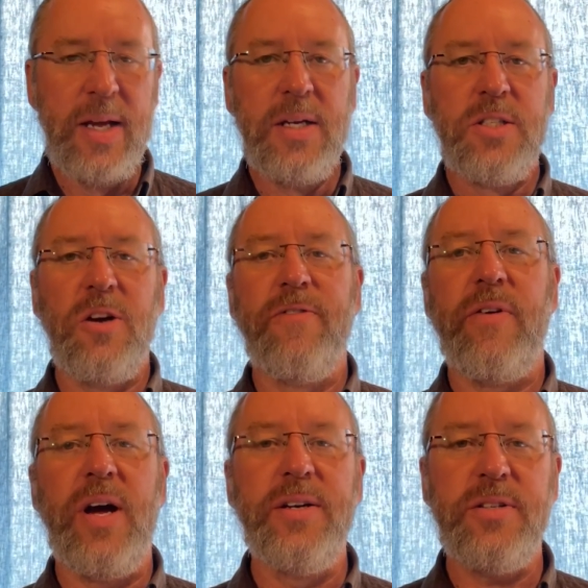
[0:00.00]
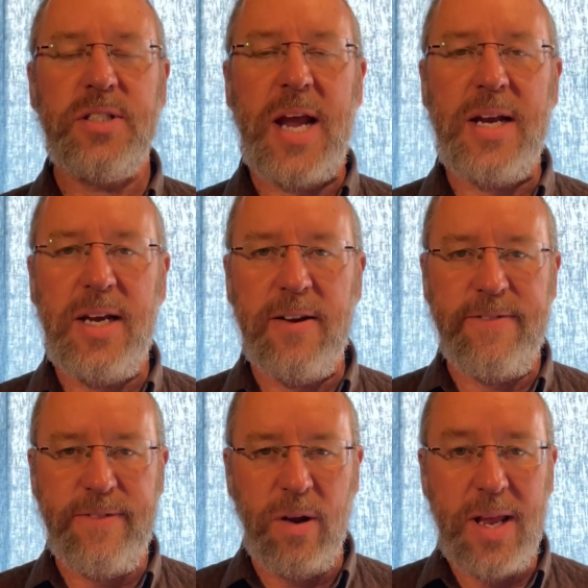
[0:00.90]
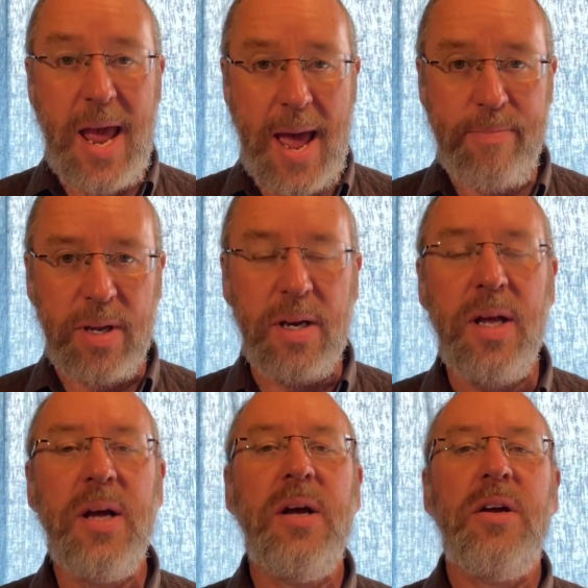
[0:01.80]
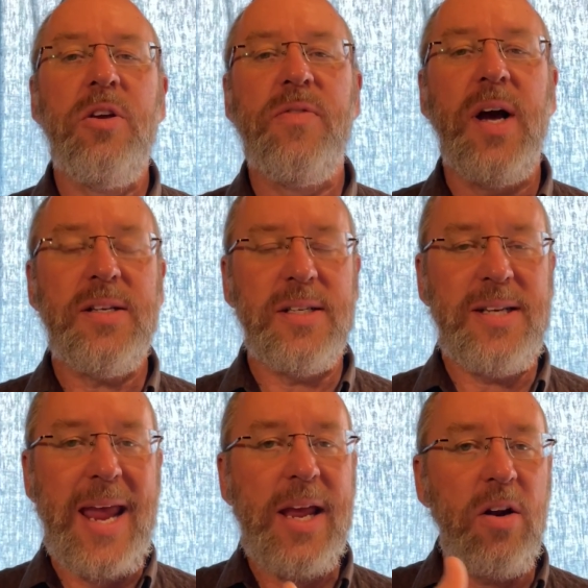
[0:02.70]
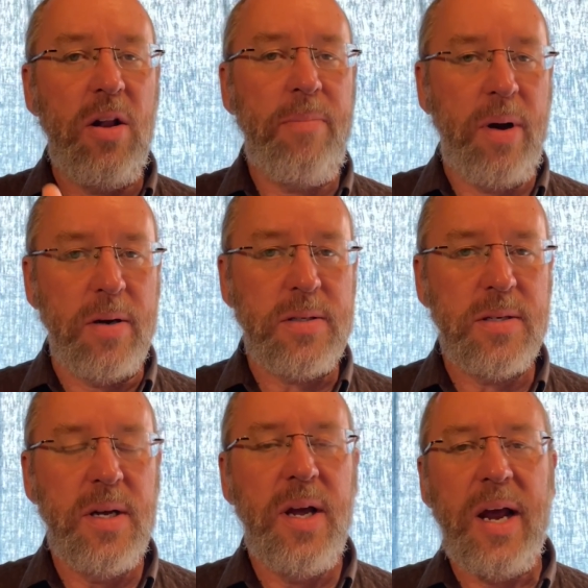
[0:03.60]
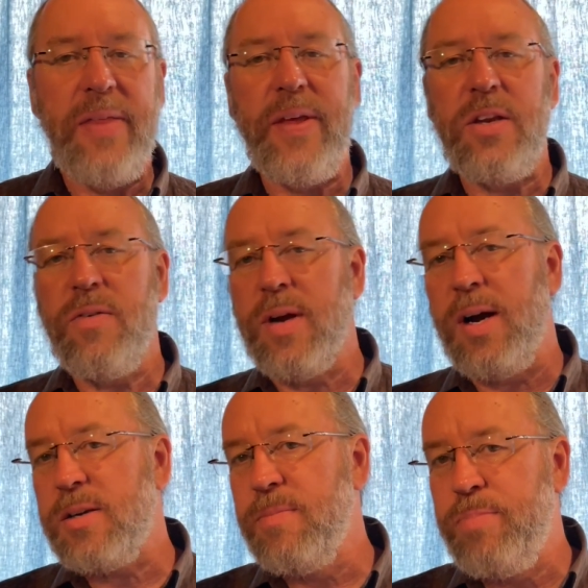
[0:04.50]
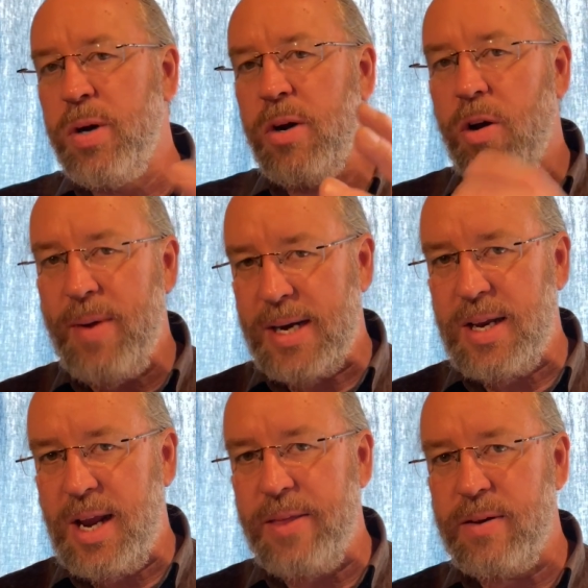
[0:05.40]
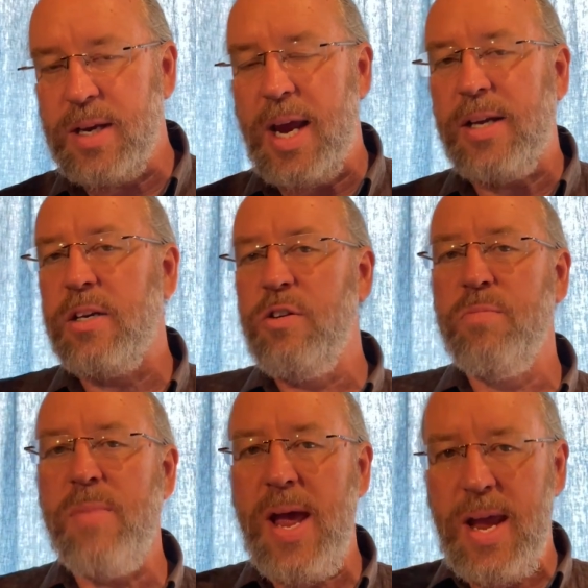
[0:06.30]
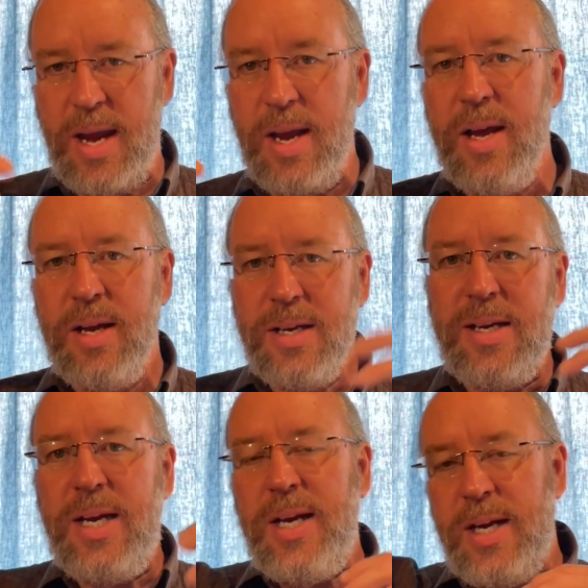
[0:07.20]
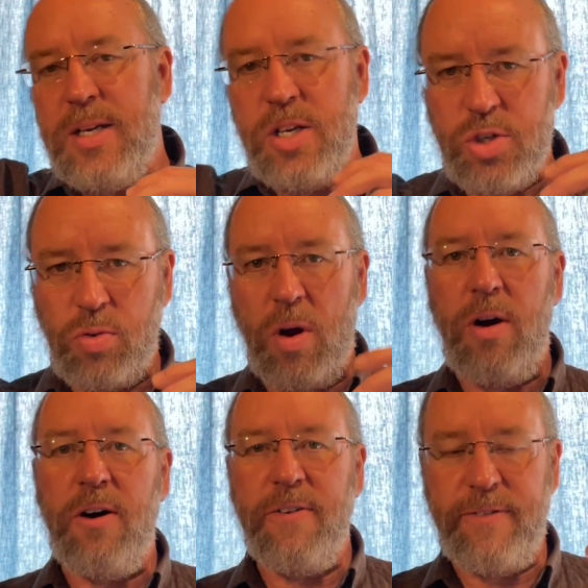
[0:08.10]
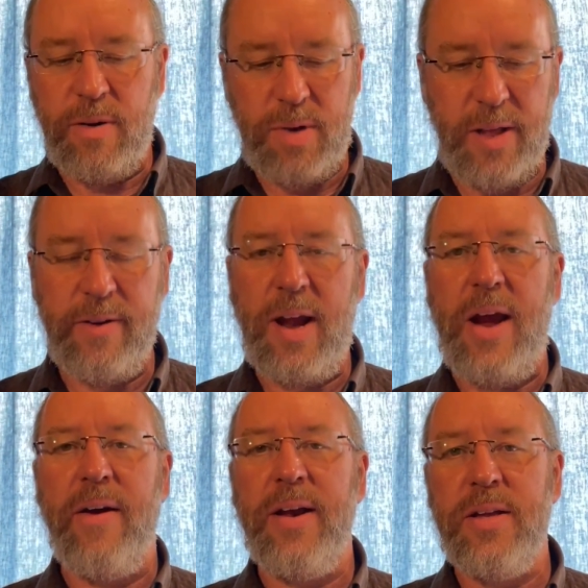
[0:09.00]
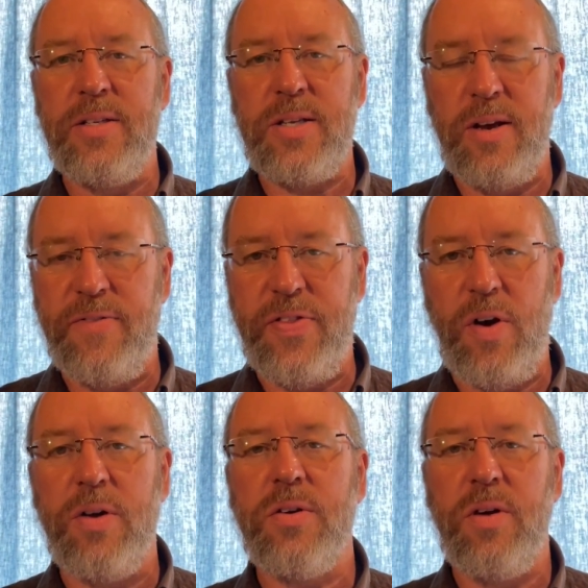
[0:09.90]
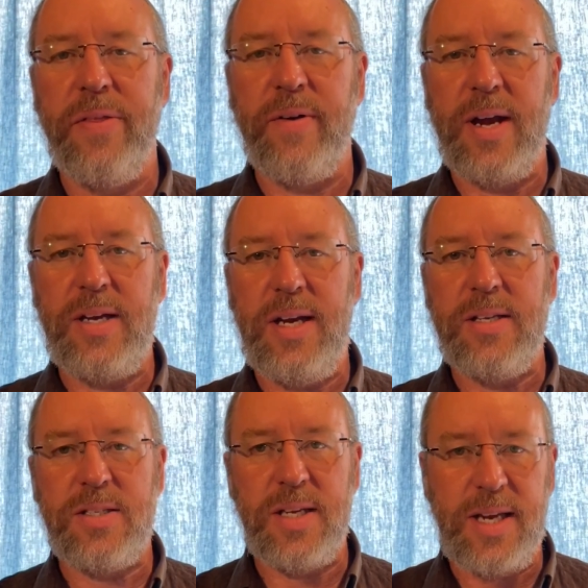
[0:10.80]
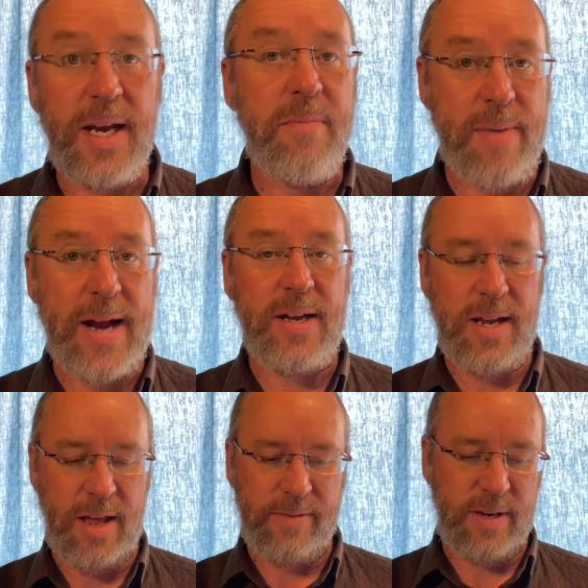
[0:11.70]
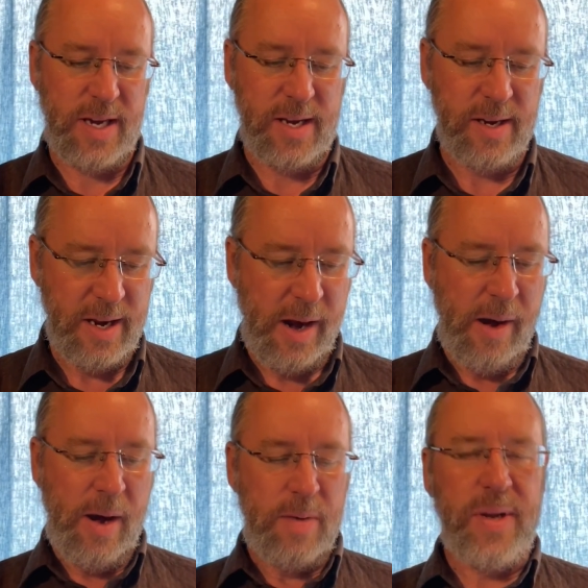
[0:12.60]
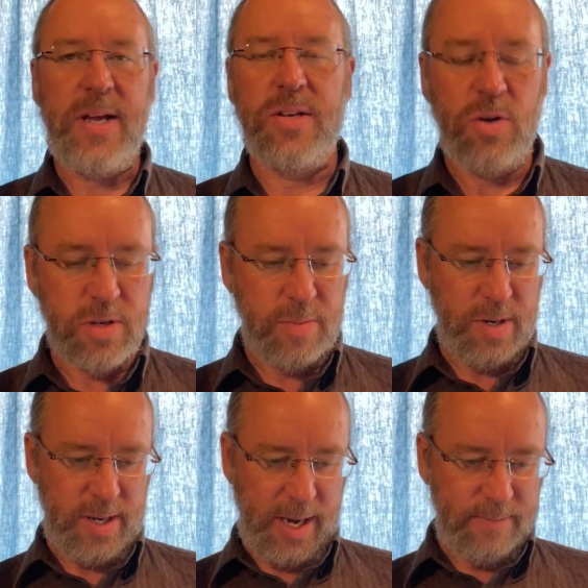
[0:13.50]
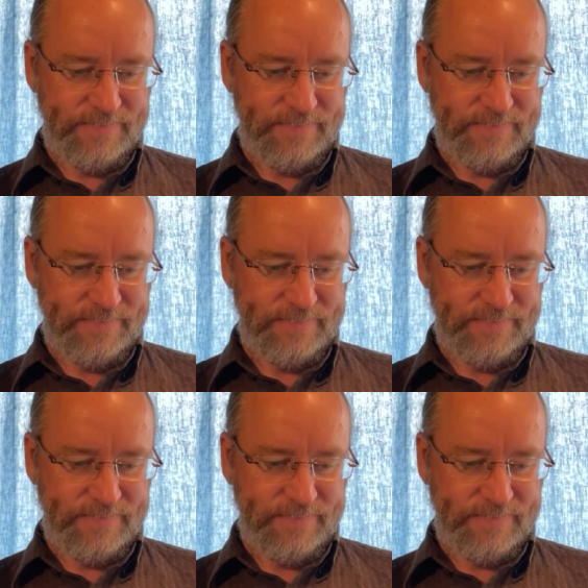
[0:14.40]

So for understanding to fully happen, you've got to take it all apart, and then you've got to put it all back together again. And you may need to draw from other areas of thought or other ideas to get it back together again. Because ultimately,